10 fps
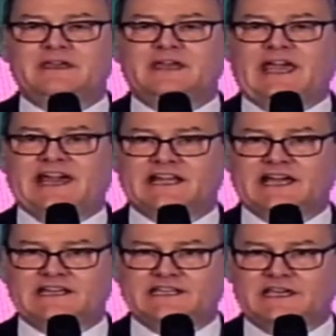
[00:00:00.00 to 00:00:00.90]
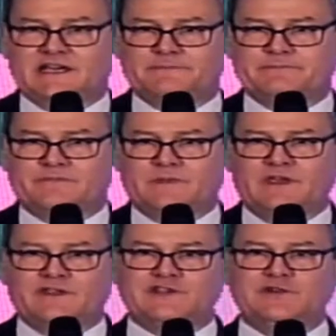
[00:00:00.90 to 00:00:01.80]
had an idea
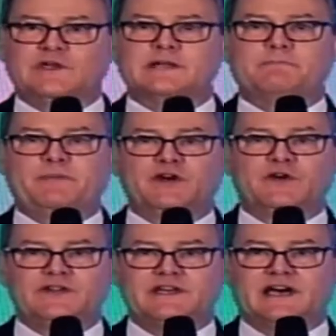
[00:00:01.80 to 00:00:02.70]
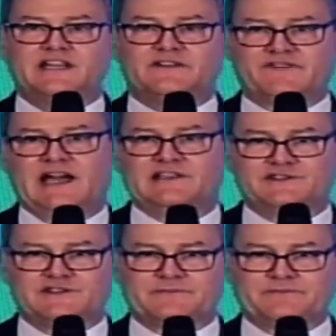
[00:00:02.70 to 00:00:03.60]
that you could build a device